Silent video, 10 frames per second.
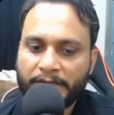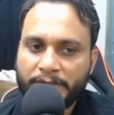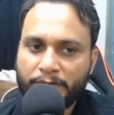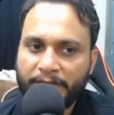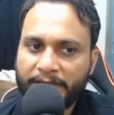
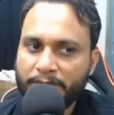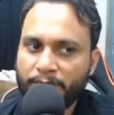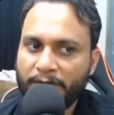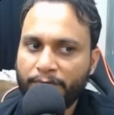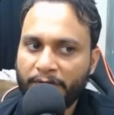So that is
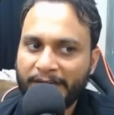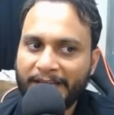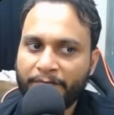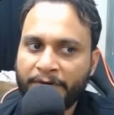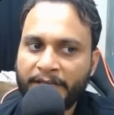why for
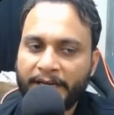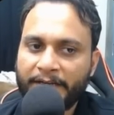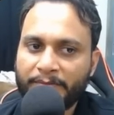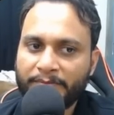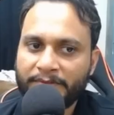every
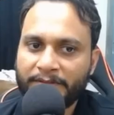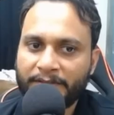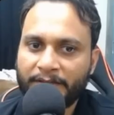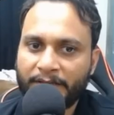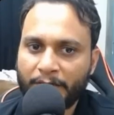item,
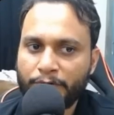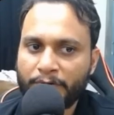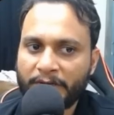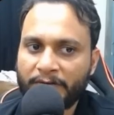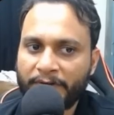now
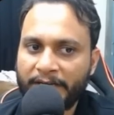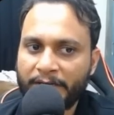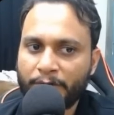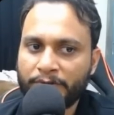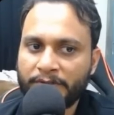you can
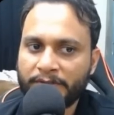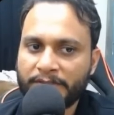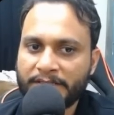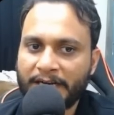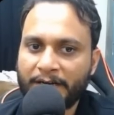find out
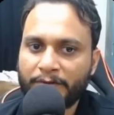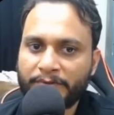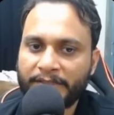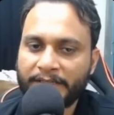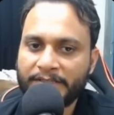the start
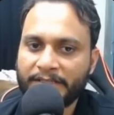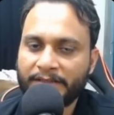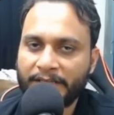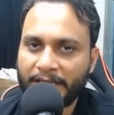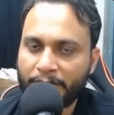of the range
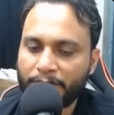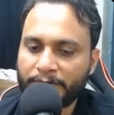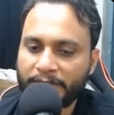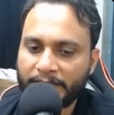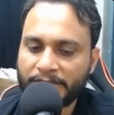and the end of
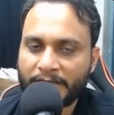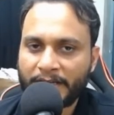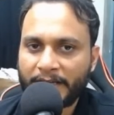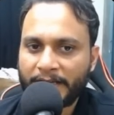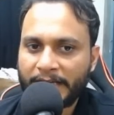the range
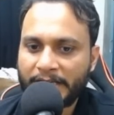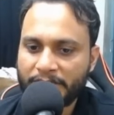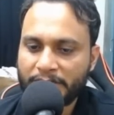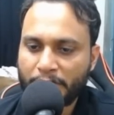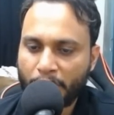in
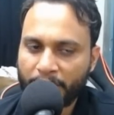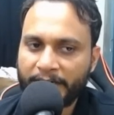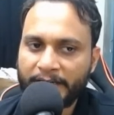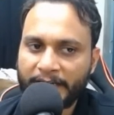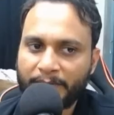just log
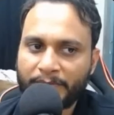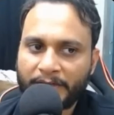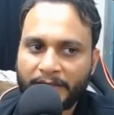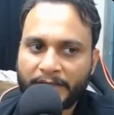n time.